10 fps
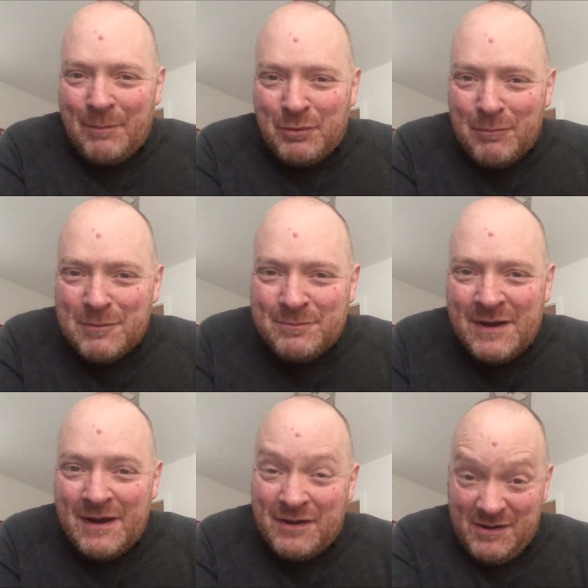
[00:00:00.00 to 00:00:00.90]
problem,
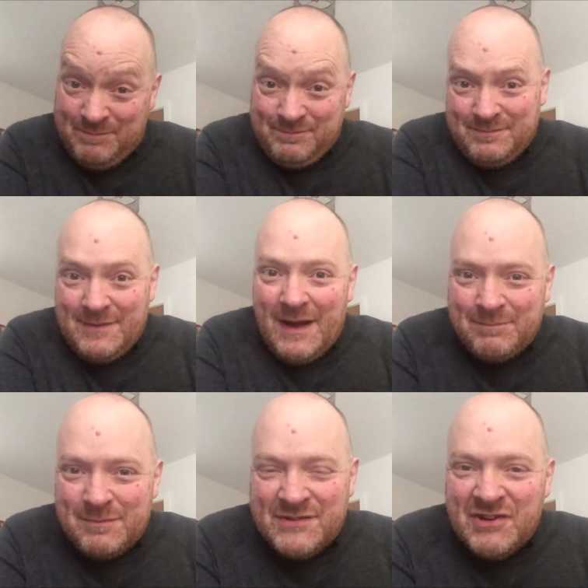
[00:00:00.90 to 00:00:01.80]
or
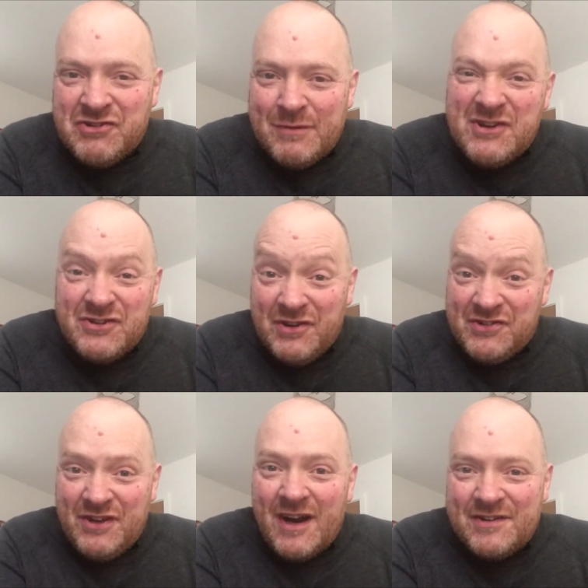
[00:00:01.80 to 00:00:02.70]
a situation
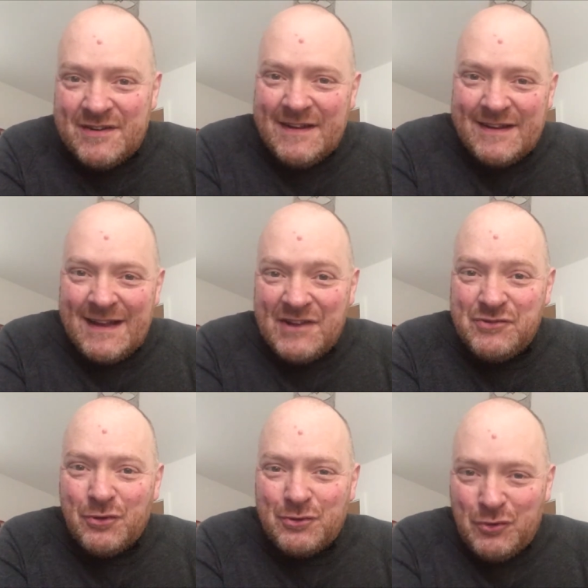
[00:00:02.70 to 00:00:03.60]
that started
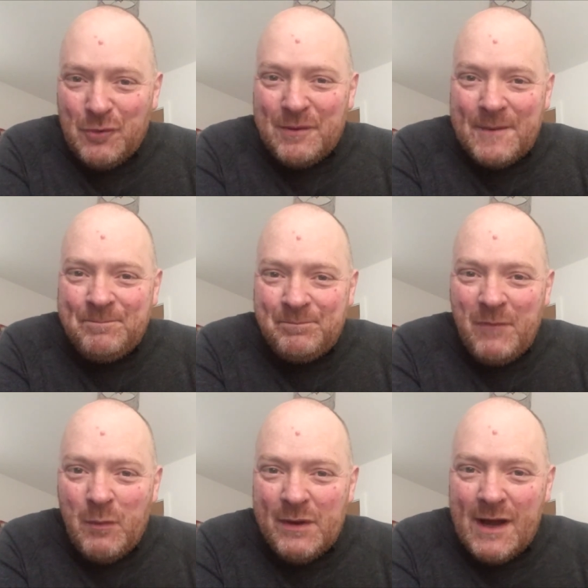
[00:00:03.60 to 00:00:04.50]
last October
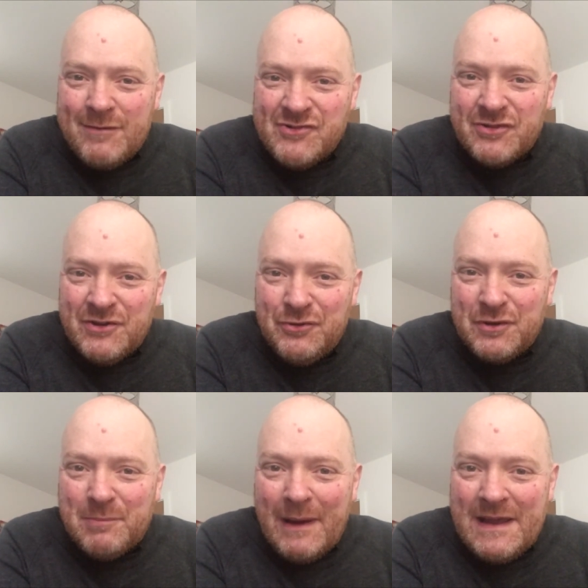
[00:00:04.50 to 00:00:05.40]
when I originally
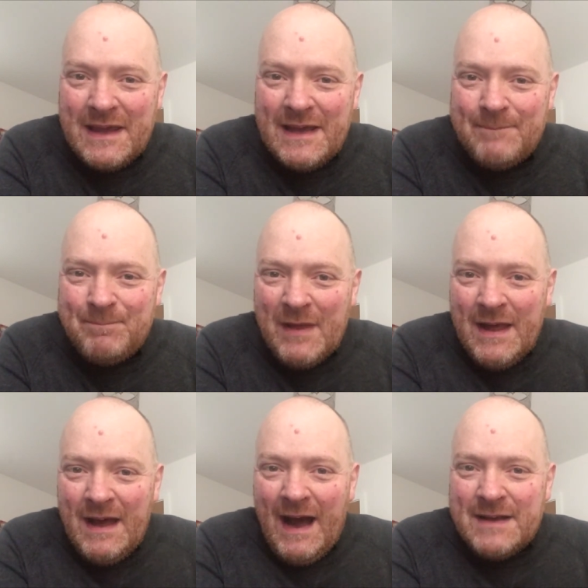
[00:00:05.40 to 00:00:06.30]
took the bike in,
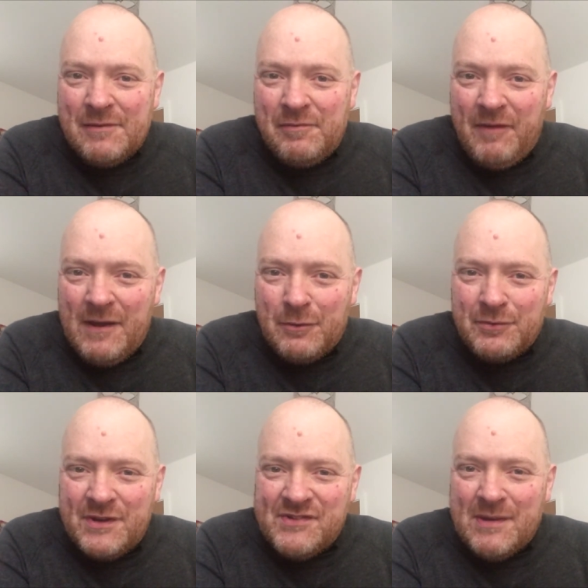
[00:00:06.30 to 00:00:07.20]
and it
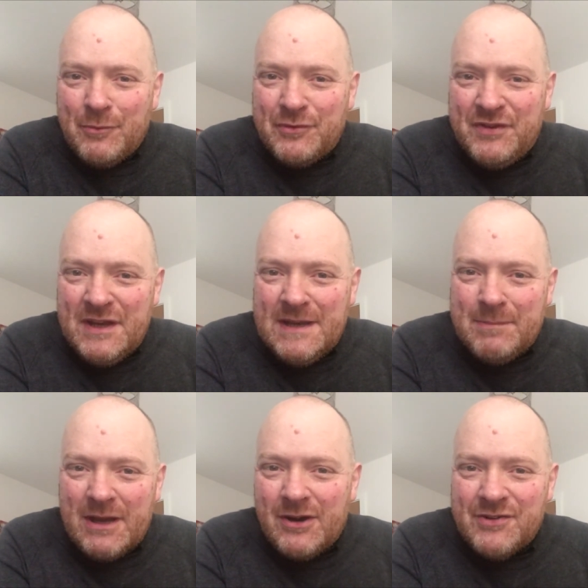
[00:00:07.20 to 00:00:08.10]
failed its MOT
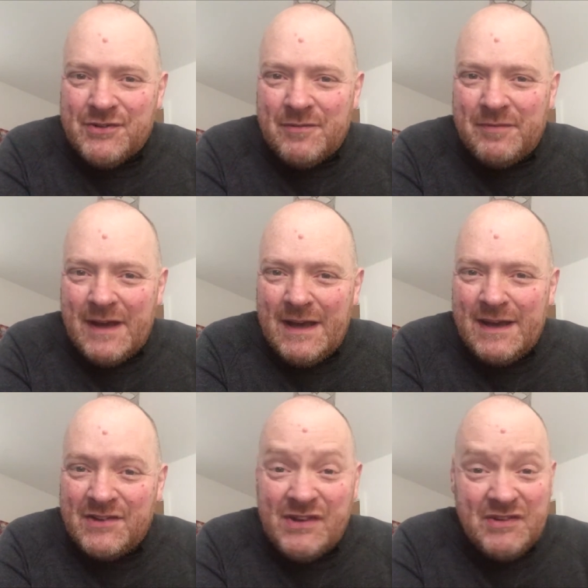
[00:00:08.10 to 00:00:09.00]
because of
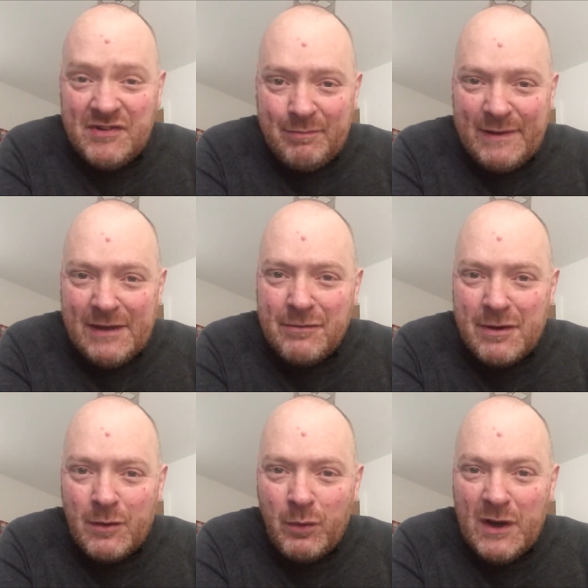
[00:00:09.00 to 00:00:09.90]
excessive play on the
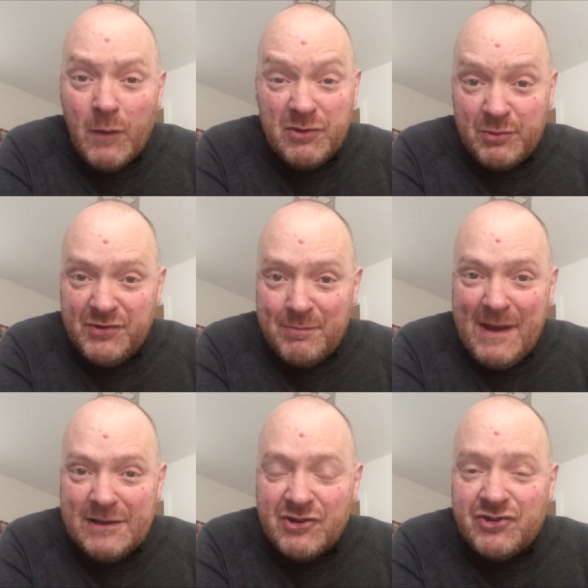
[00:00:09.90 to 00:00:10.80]
rear wheel, which was the
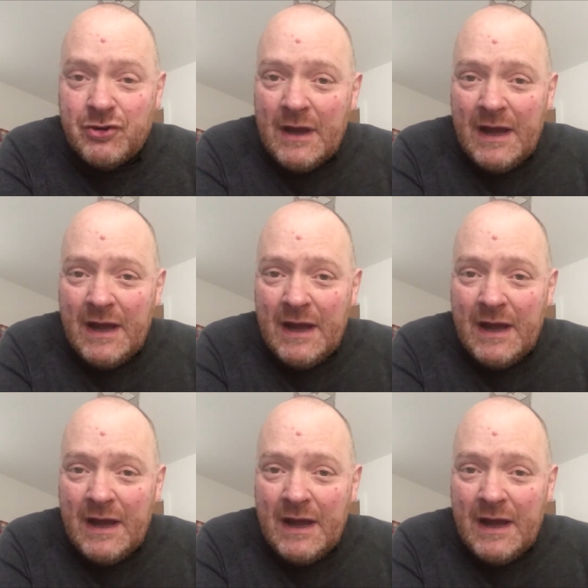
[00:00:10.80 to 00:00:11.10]
main issue,